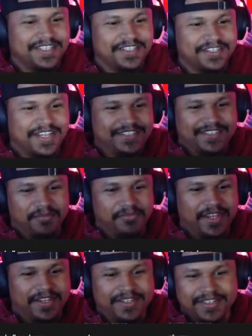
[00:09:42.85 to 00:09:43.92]
next
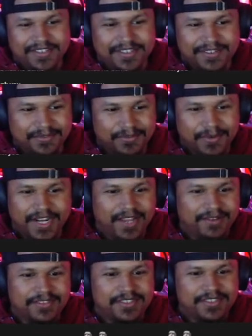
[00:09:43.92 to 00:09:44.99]
update? What
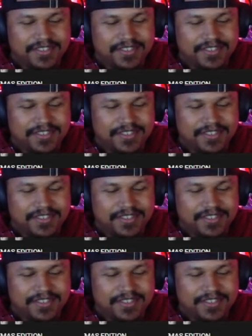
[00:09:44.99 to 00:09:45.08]
else?